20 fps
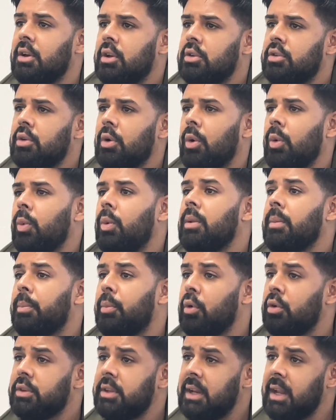So we'll
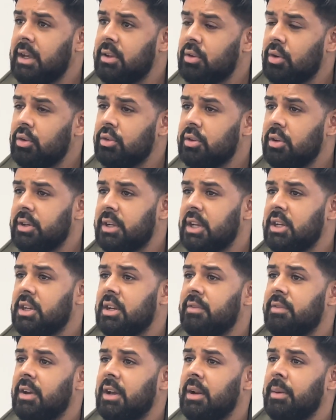book the next consultation
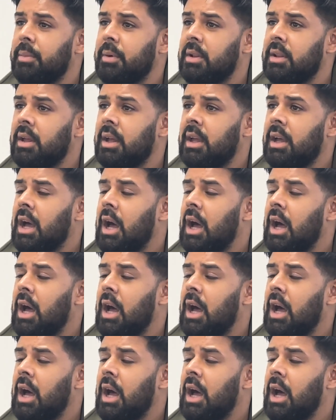available